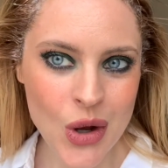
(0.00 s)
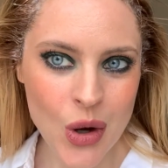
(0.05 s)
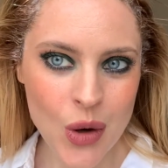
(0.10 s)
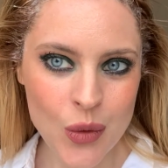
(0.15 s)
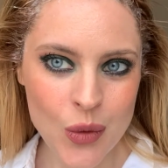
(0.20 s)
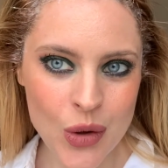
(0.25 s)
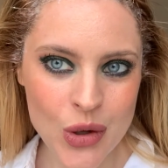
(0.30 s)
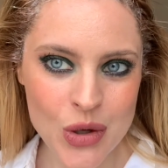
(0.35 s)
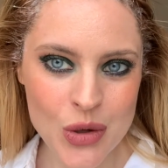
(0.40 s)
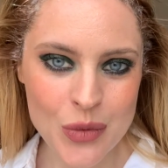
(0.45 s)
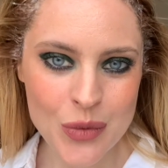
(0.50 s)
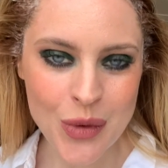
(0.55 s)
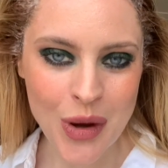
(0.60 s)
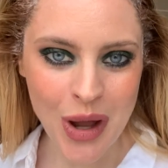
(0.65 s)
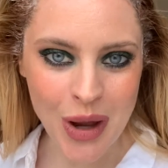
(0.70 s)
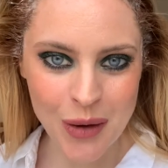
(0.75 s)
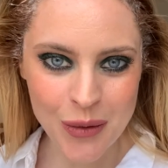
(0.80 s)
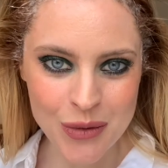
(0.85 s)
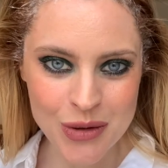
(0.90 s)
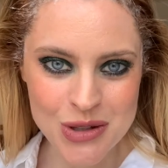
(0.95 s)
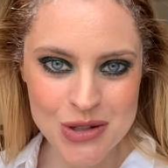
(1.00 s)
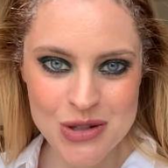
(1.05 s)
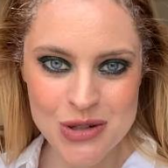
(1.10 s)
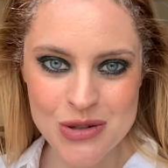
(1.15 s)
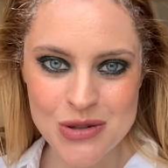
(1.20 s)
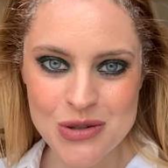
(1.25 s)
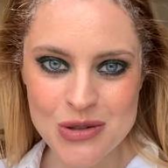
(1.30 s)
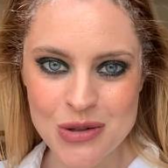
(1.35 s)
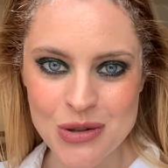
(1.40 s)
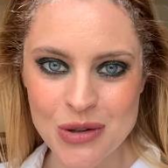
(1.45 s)
what you might want to
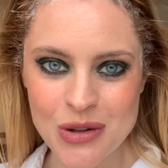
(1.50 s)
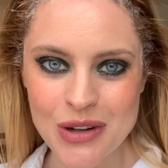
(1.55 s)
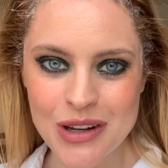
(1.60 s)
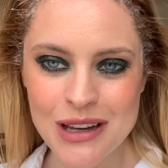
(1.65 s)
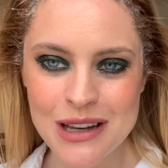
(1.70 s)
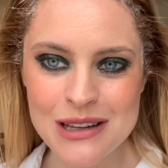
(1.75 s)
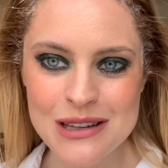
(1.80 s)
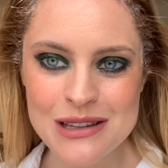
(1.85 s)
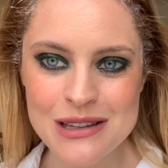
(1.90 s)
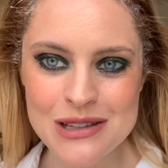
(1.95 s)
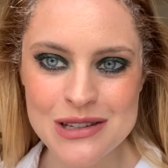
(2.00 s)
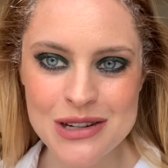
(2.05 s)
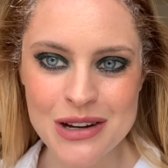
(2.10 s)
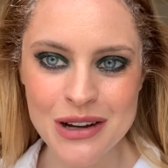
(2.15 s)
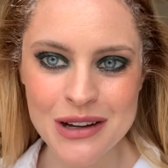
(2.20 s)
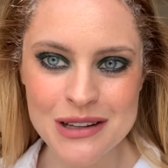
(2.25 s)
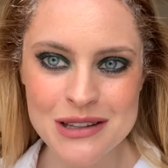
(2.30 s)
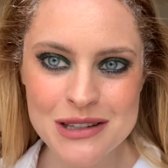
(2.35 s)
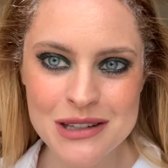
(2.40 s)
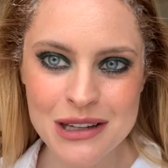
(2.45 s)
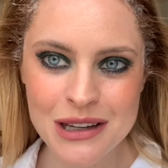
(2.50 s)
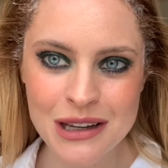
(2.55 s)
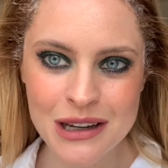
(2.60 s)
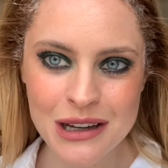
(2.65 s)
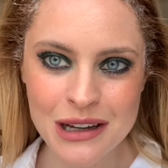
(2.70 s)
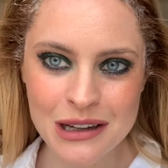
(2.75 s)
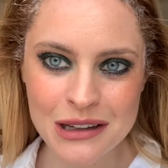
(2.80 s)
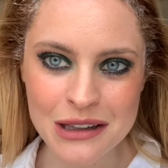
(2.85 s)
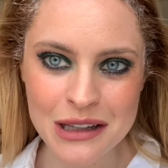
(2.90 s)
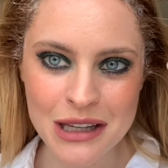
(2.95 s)
do is just
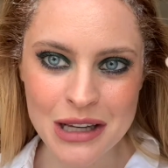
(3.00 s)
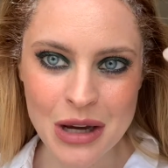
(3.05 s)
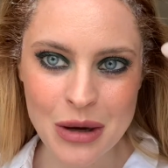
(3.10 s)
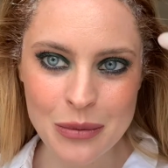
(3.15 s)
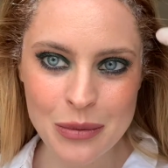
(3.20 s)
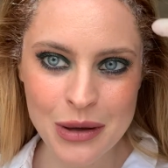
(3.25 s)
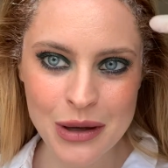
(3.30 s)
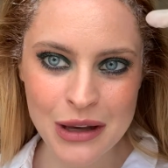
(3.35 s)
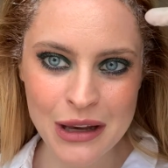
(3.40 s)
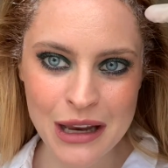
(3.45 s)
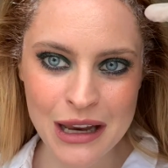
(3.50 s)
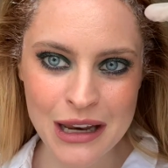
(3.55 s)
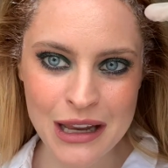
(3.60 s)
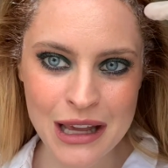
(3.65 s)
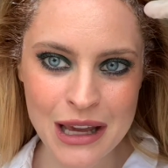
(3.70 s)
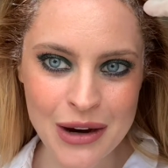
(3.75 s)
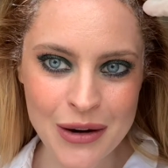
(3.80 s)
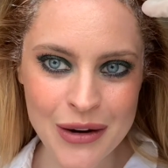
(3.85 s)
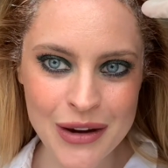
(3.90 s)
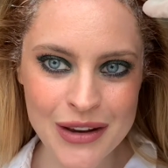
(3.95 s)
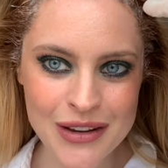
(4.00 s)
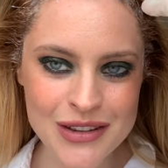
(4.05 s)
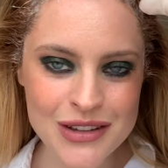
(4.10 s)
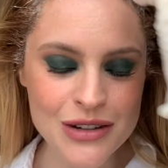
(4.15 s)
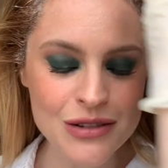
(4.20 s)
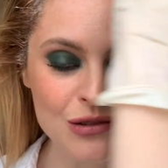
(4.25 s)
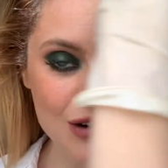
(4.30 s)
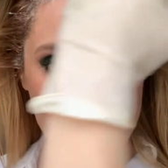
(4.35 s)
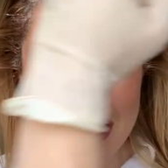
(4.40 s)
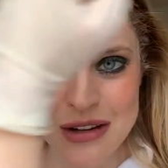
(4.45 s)
clean up any areas
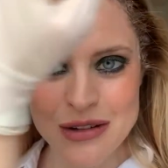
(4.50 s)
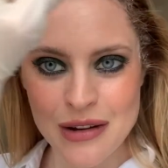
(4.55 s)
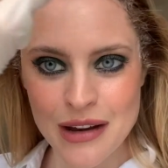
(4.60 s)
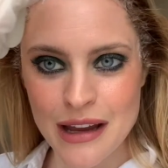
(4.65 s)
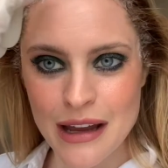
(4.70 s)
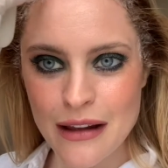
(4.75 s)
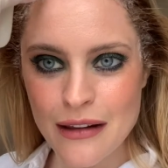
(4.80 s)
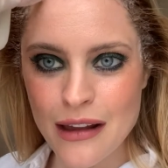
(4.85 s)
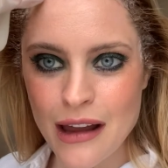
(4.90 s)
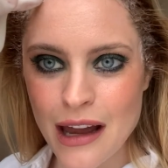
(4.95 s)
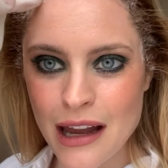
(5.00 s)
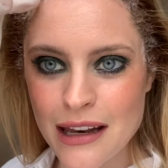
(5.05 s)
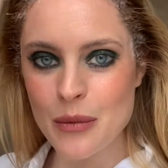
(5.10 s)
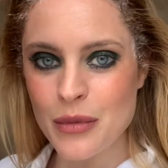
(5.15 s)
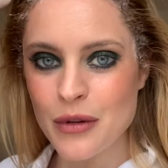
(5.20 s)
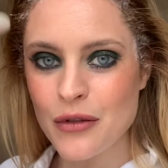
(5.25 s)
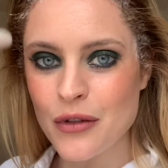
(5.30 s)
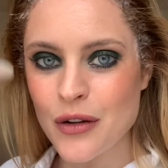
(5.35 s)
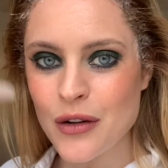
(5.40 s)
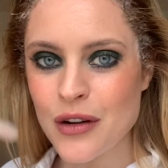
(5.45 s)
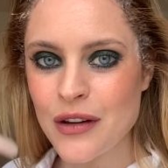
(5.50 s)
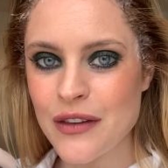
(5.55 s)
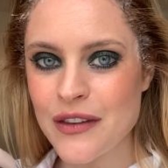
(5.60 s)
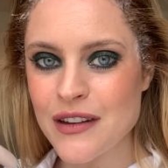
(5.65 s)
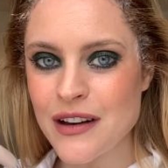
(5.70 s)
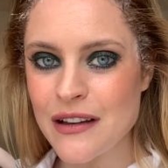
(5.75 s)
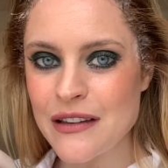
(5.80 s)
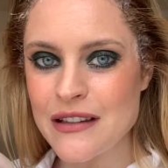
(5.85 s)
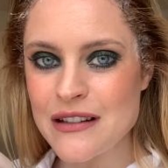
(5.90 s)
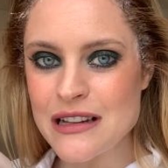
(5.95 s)
around your hairline before it
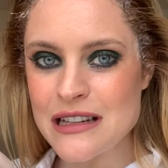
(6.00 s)
starts to